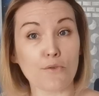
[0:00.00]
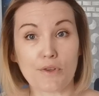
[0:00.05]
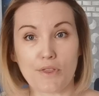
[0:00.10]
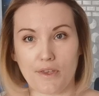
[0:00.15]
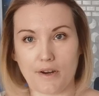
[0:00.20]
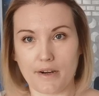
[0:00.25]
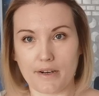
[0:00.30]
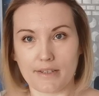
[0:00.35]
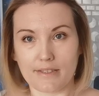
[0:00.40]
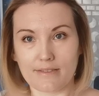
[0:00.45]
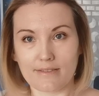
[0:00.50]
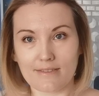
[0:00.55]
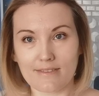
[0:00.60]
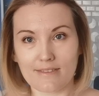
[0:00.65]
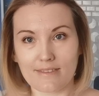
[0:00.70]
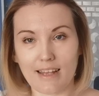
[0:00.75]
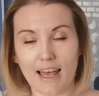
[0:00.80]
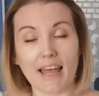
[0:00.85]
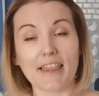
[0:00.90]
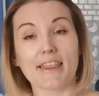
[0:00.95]
return,
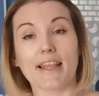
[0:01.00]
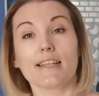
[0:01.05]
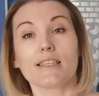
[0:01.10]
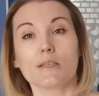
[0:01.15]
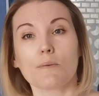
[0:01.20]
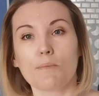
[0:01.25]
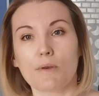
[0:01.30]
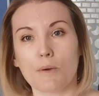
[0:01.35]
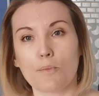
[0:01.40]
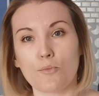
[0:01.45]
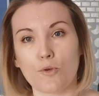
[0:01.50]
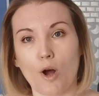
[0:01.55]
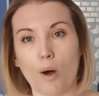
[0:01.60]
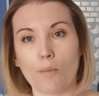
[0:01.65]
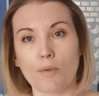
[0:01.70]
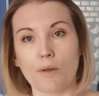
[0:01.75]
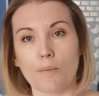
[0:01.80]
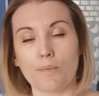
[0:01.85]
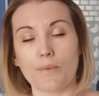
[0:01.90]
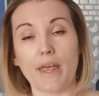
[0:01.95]
and that's a big
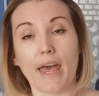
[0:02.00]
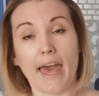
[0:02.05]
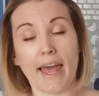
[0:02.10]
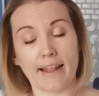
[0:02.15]
problem.